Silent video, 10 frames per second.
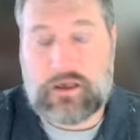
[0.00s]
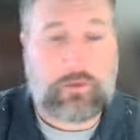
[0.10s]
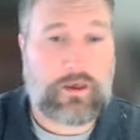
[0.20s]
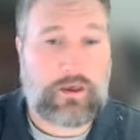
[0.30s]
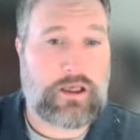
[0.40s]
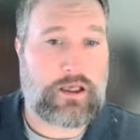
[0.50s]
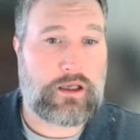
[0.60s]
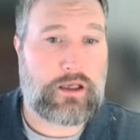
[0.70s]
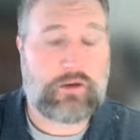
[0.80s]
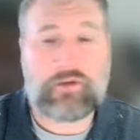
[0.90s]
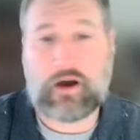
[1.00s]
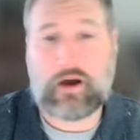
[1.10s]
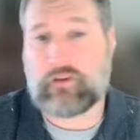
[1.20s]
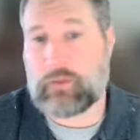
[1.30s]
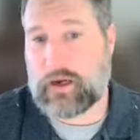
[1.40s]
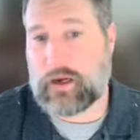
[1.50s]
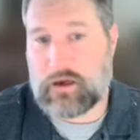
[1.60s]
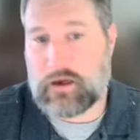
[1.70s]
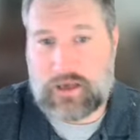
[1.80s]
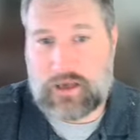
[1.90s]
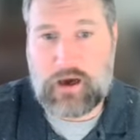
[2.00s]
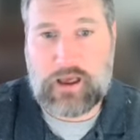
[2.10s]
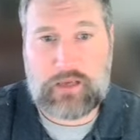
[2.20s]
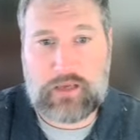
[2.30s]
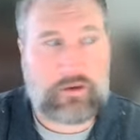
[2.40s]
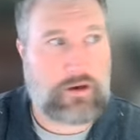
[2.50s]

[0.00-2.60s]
We file everybody on time.